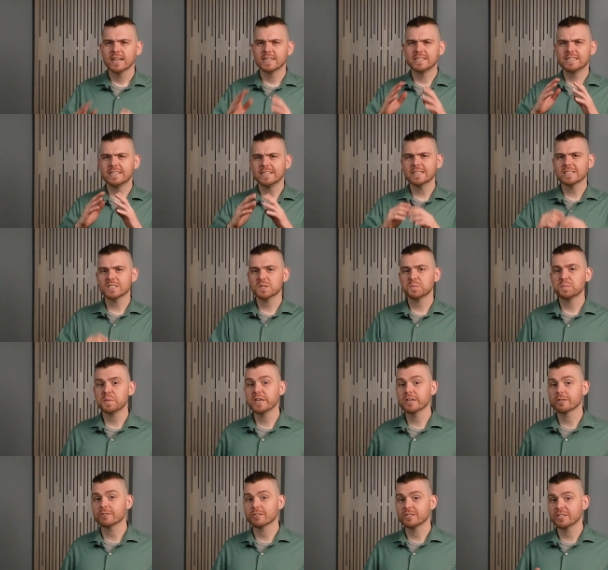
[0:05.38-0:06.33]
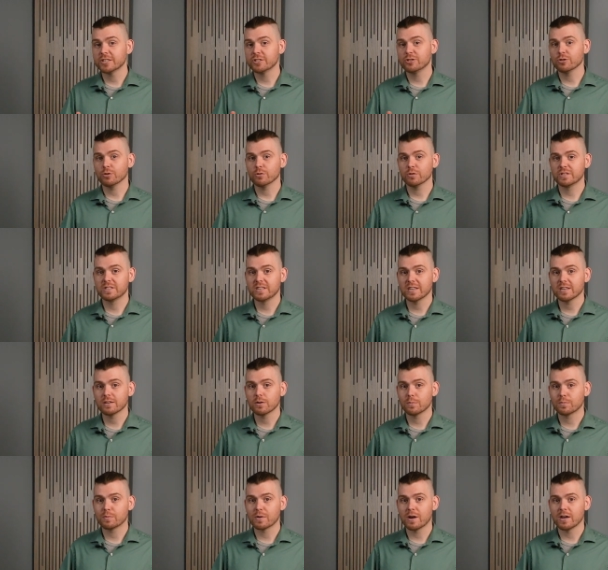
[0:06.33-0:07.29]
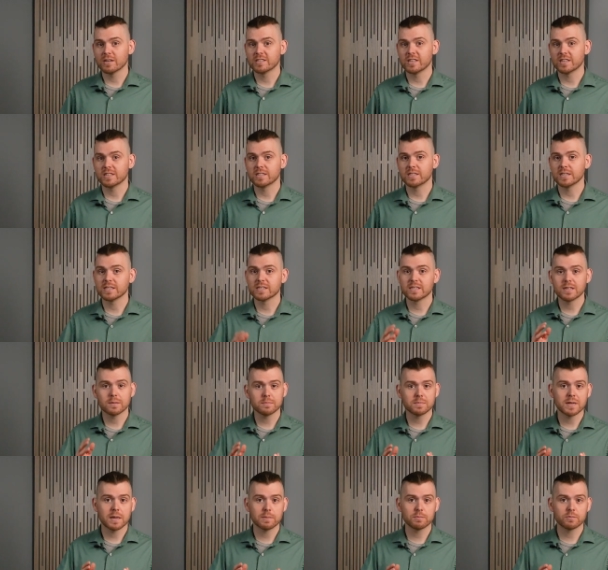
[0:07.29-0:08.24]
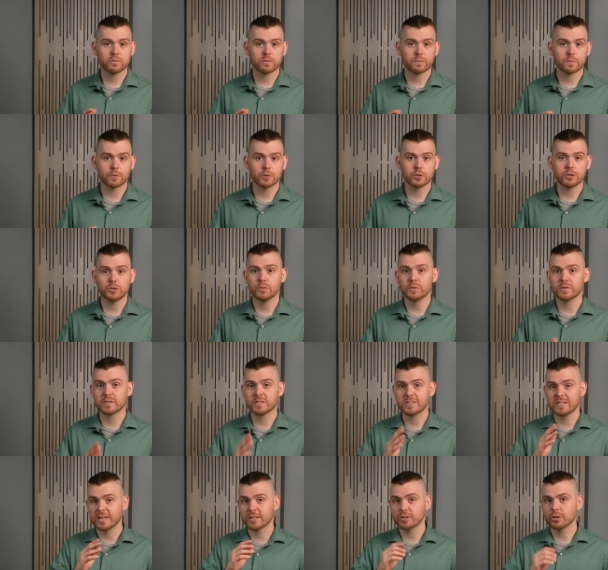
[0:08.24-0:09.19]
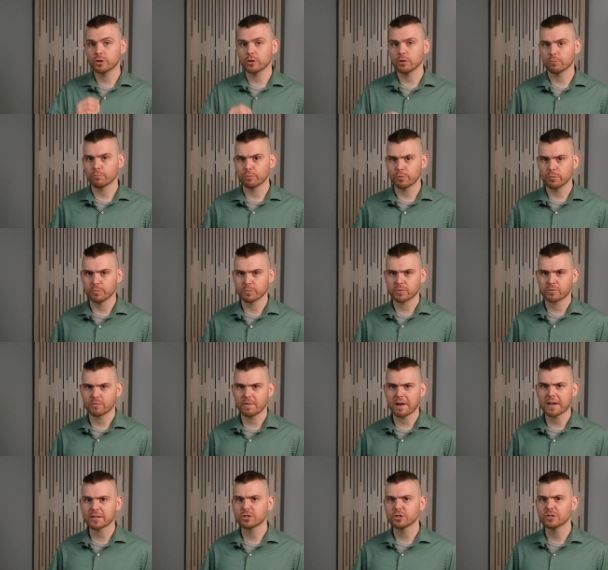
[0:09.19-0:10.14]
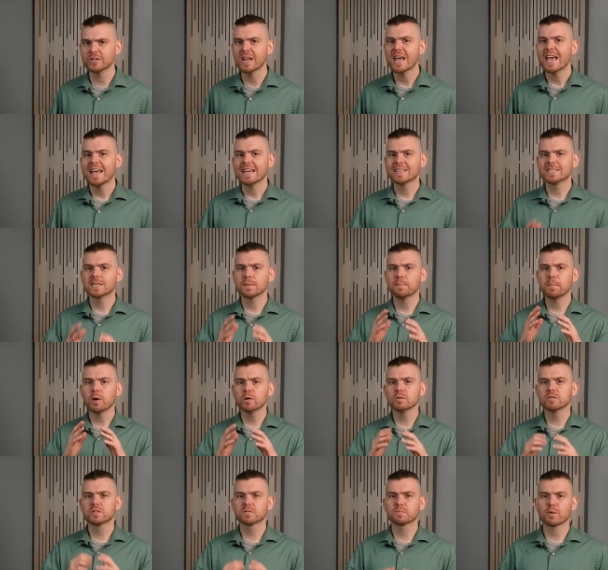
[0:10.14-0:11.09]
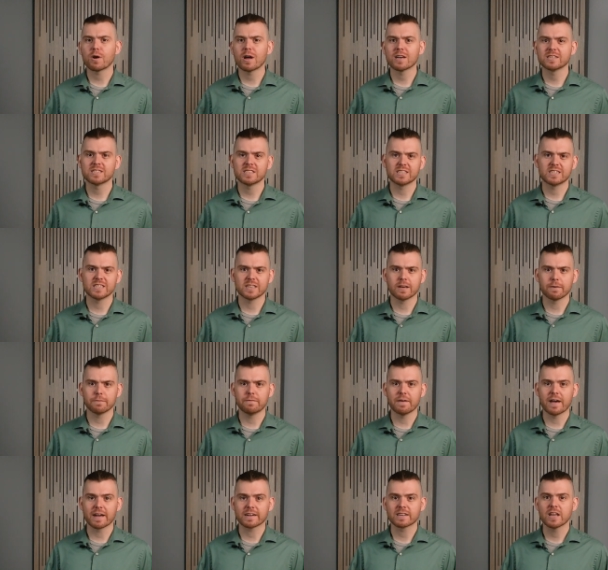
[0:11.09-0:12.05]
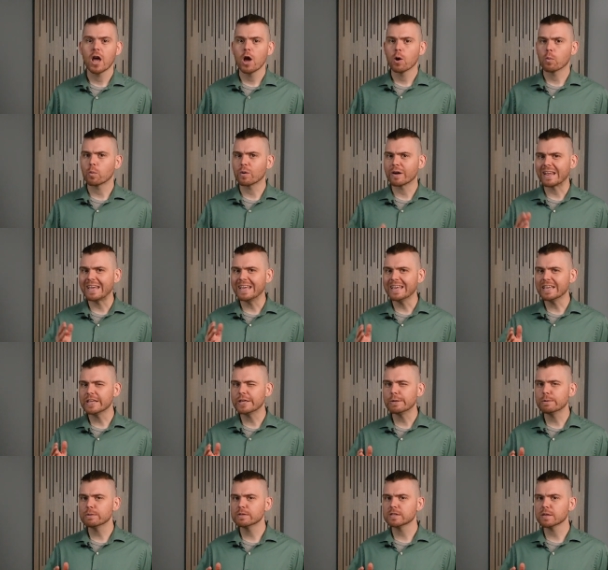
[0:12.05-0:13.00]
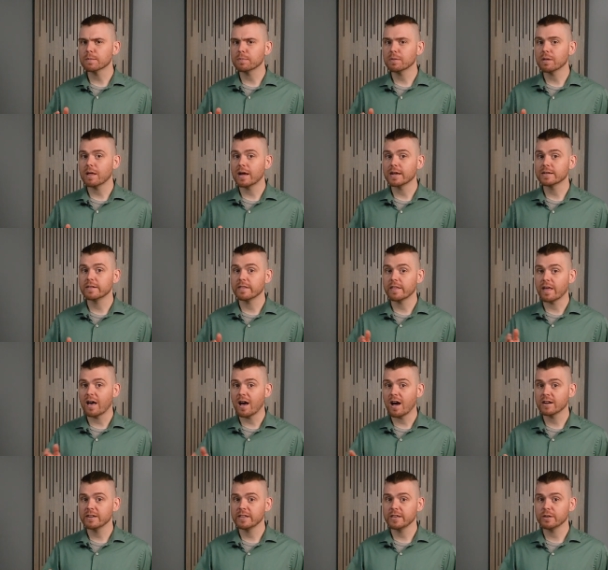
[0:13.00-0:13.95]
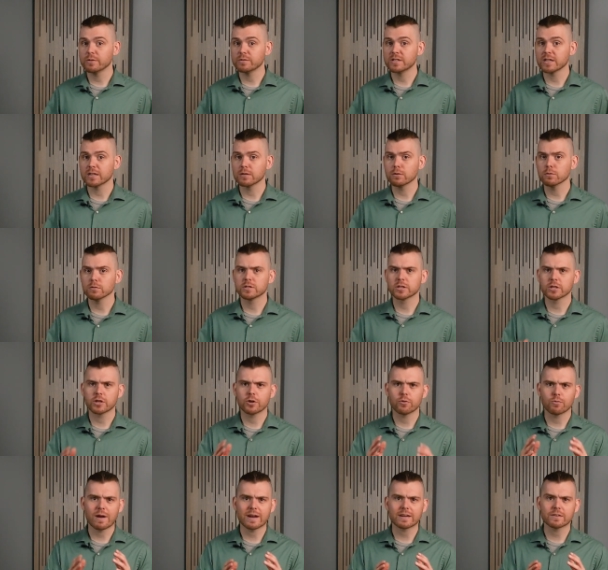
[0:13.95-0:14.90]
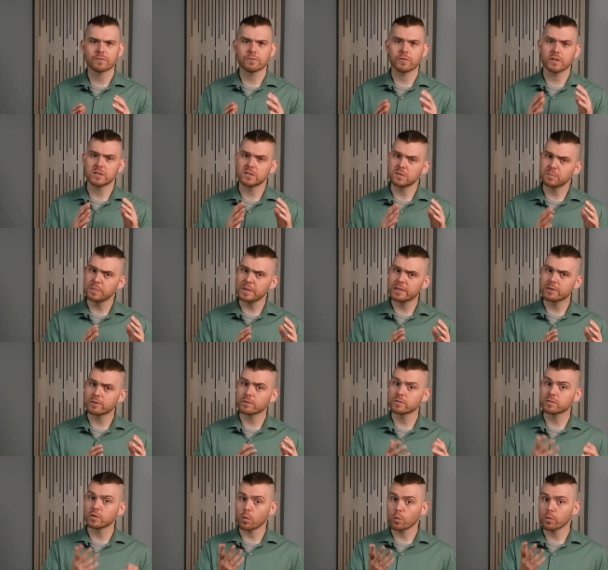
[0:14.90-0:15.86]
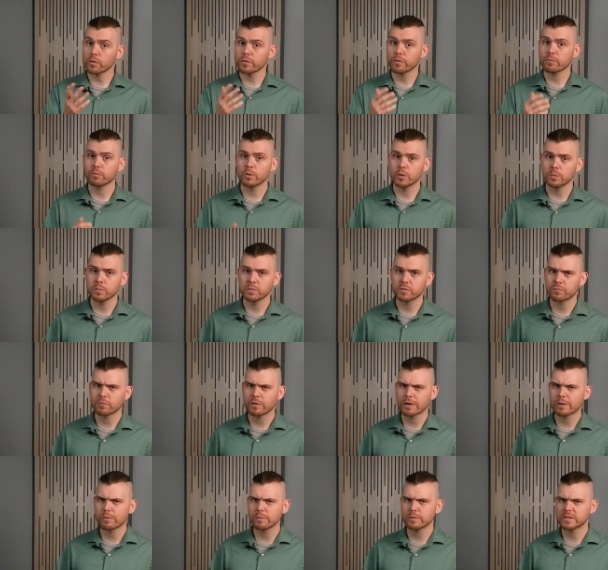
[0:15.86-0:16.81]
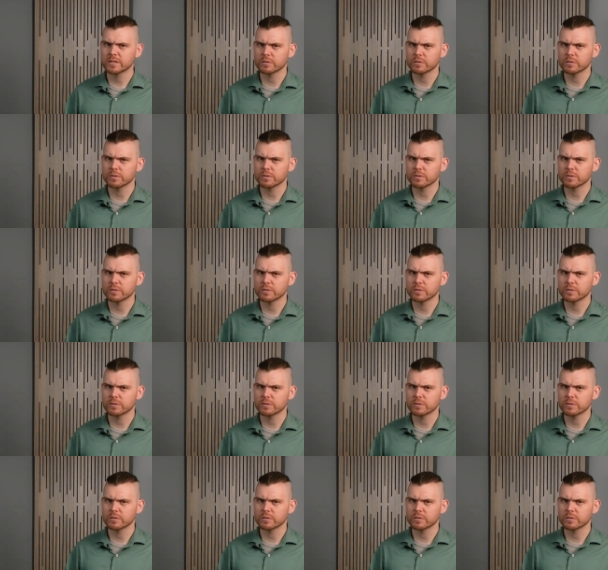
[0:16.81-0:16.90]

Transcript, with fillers: DSP or digital signal processing, sometimes referred to as digital room correction, is a post-processing effect where an EQ is applied to the audio signal to correct for the speakers or the room's frequency